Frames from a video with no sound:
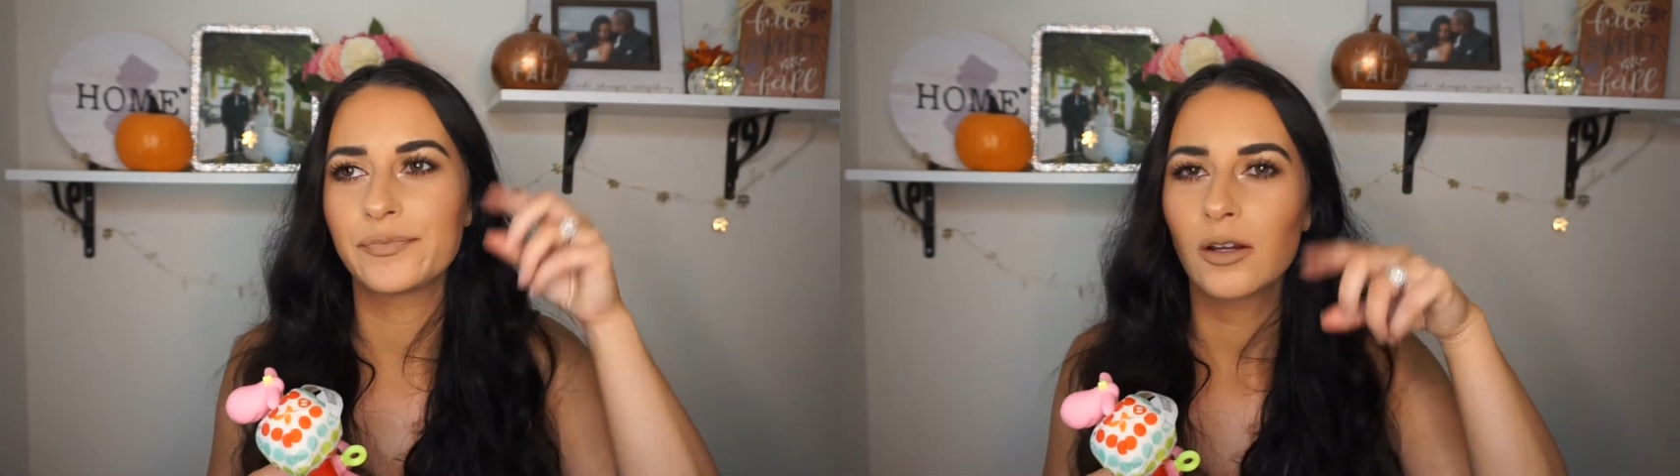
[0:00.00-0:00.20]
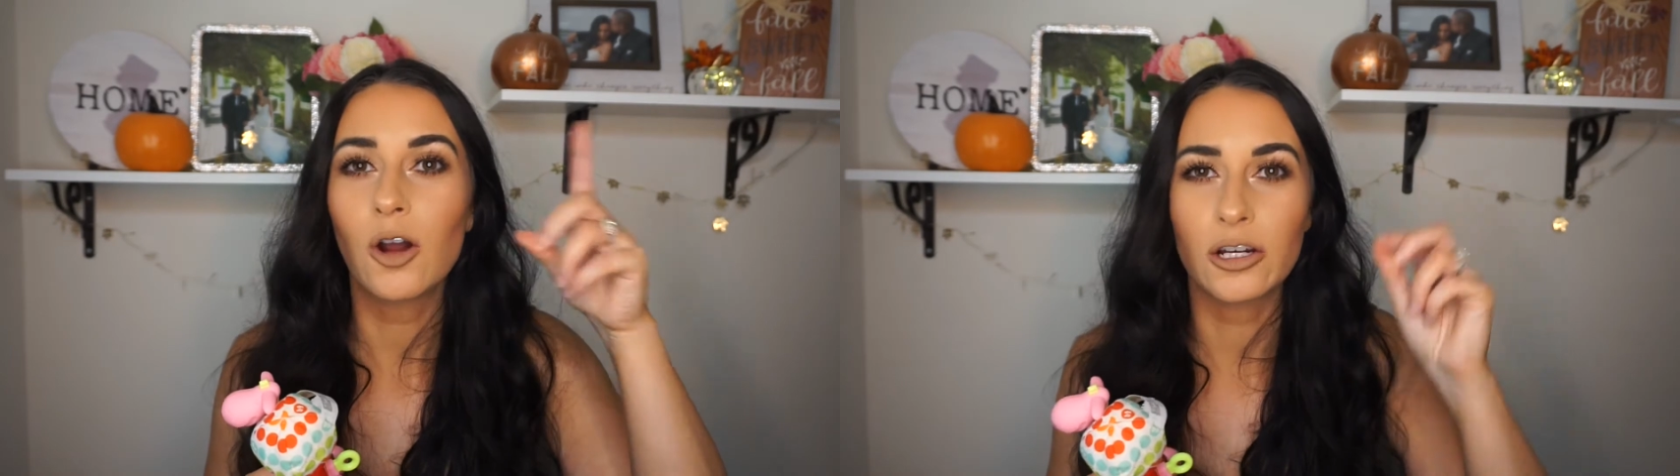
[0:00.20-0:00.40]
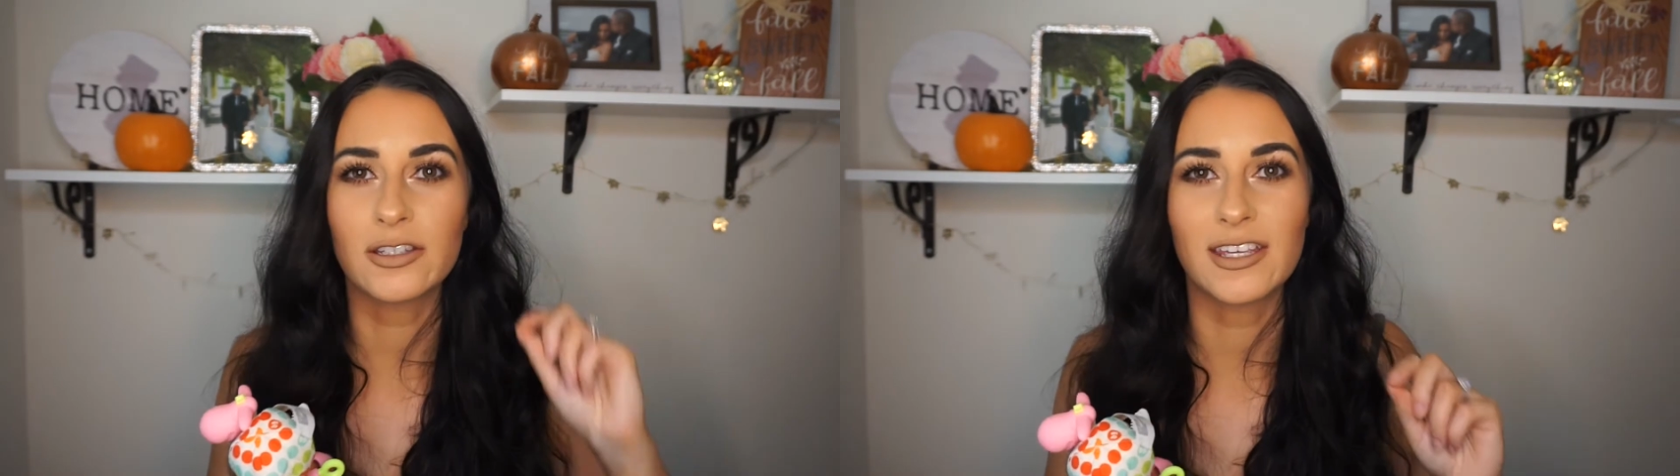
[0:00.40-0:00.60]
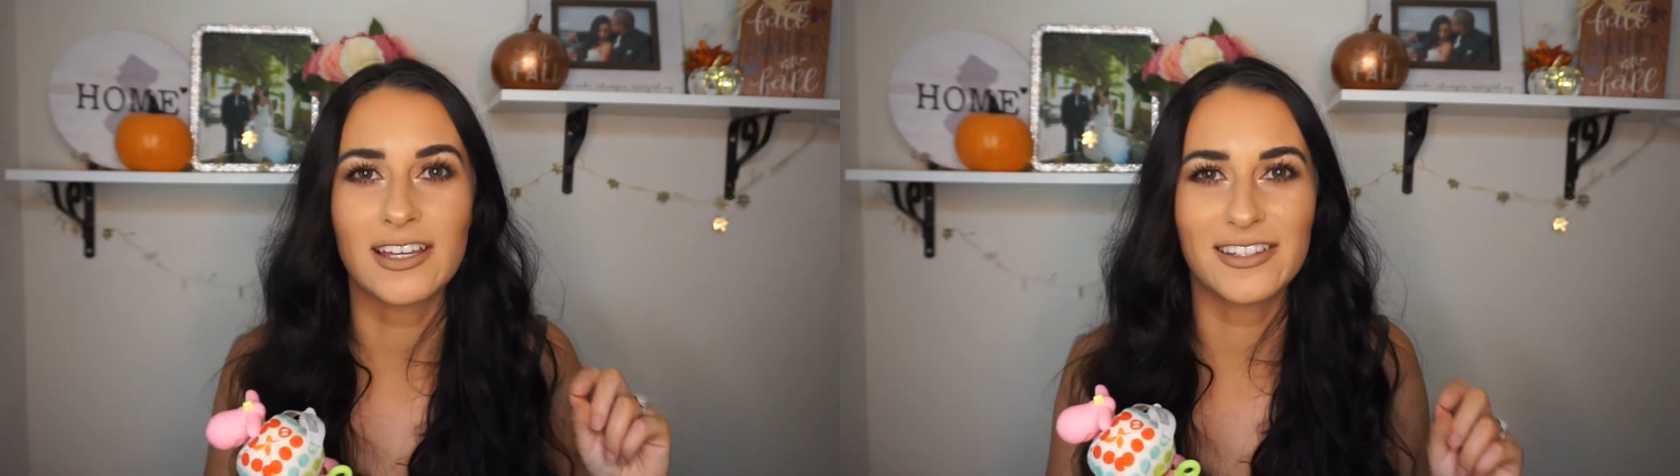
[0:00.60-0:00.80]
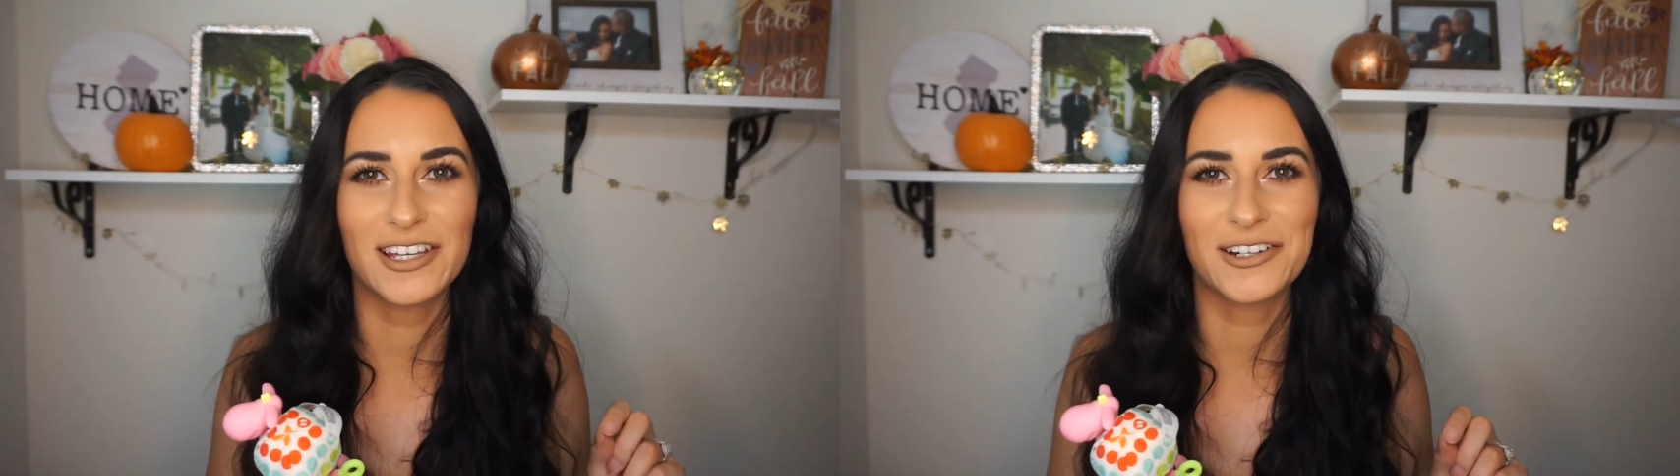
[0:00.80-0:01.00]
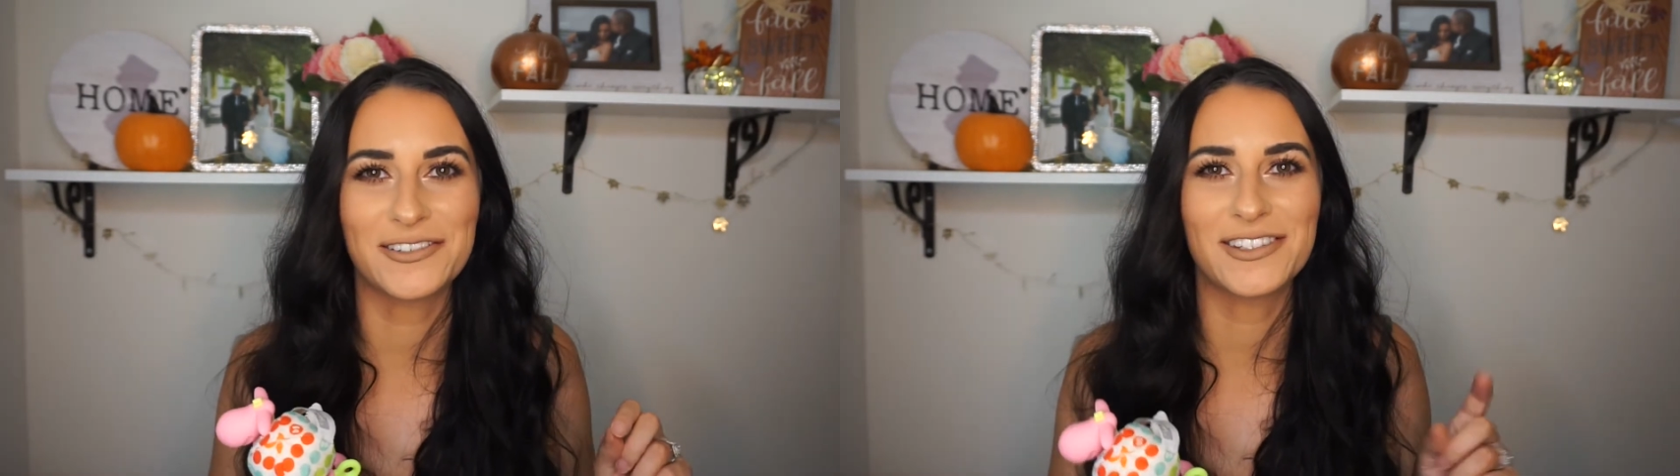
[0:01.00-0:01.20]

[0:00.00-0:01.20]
car seat too.